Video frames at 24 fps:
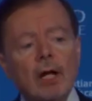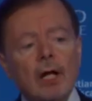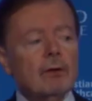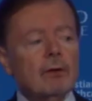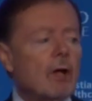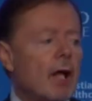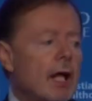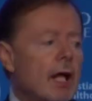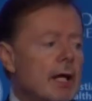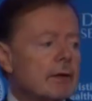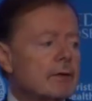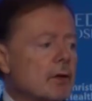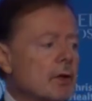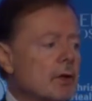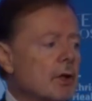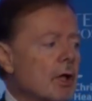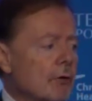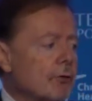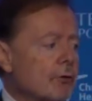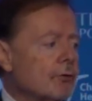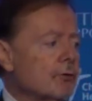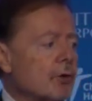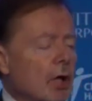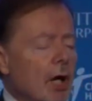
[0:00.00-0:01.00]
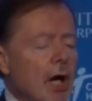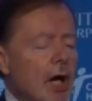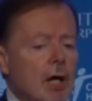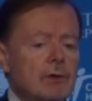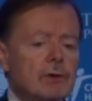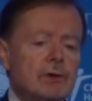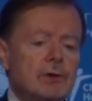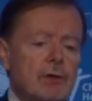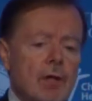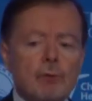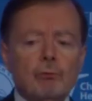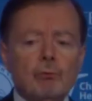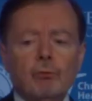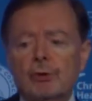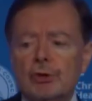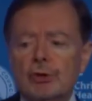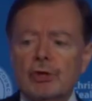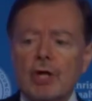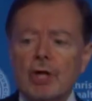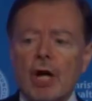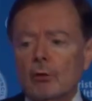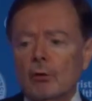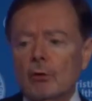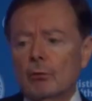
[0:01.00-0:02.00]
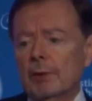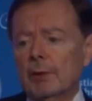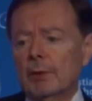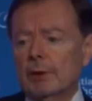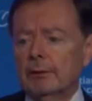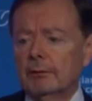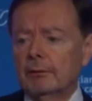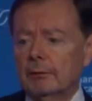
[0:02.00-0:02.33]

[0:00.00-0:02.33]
unlike the other guys, they were gentlemen.